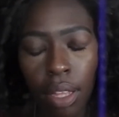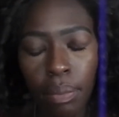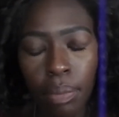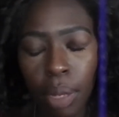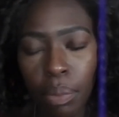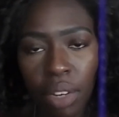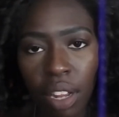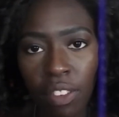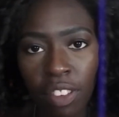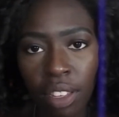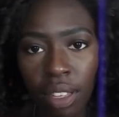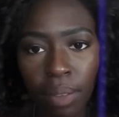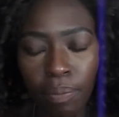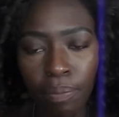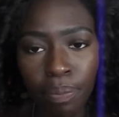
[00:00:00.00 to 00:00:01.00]
I'm gonna have
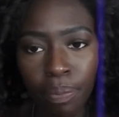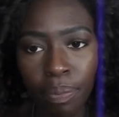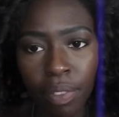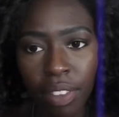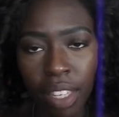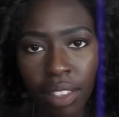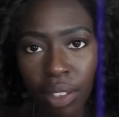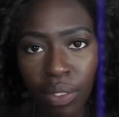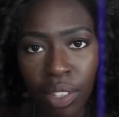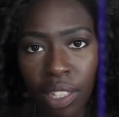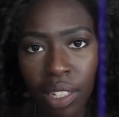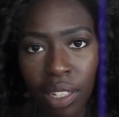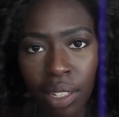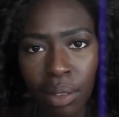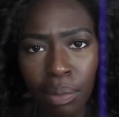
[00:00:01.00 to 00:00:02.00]
to say
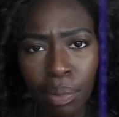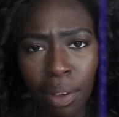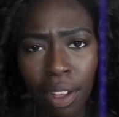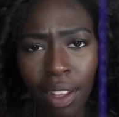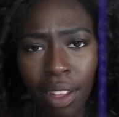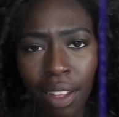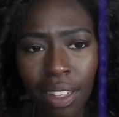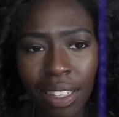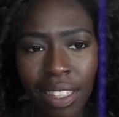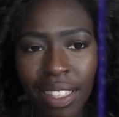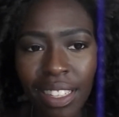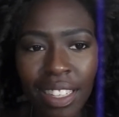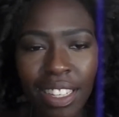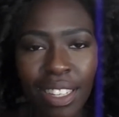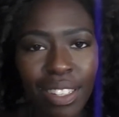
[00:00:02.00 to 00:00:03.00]
something. But
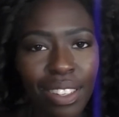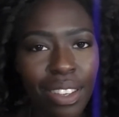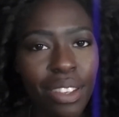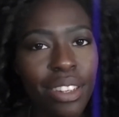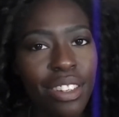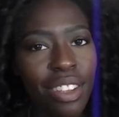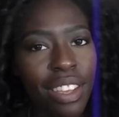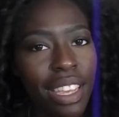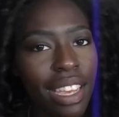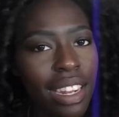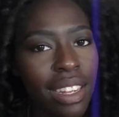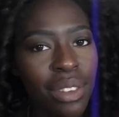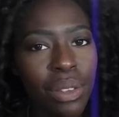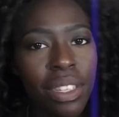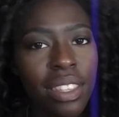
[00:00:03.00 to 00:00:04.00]
don't get
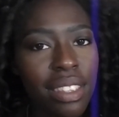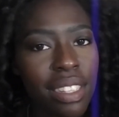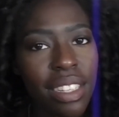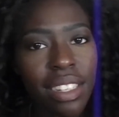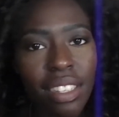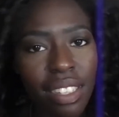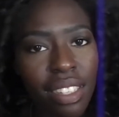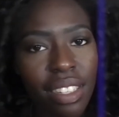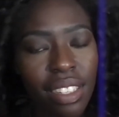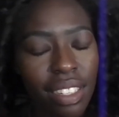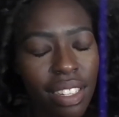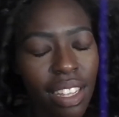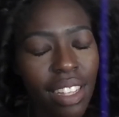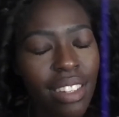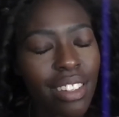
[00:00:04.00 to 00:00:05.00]
it twisted.
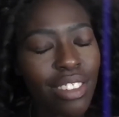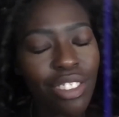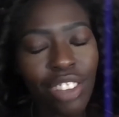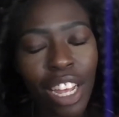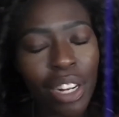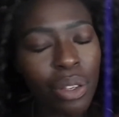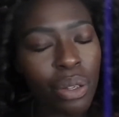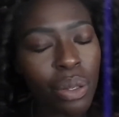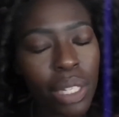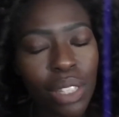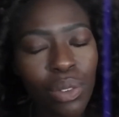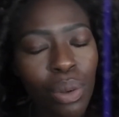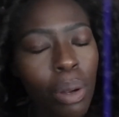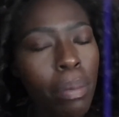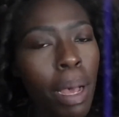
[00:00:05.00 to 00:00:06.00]
This channel
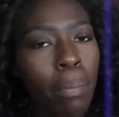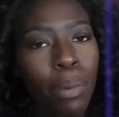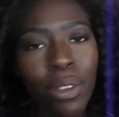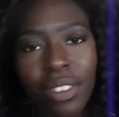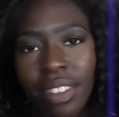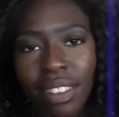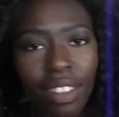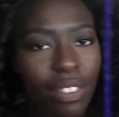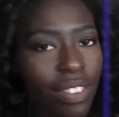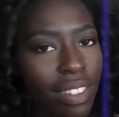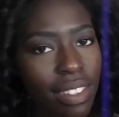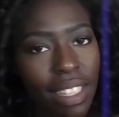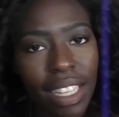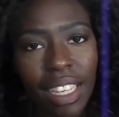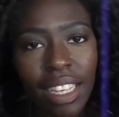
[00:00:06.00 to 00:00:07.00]
is all about
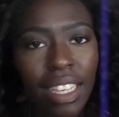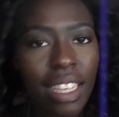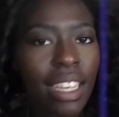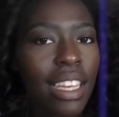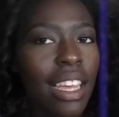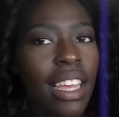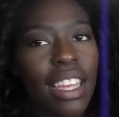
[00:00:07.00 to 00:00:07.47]
positivity.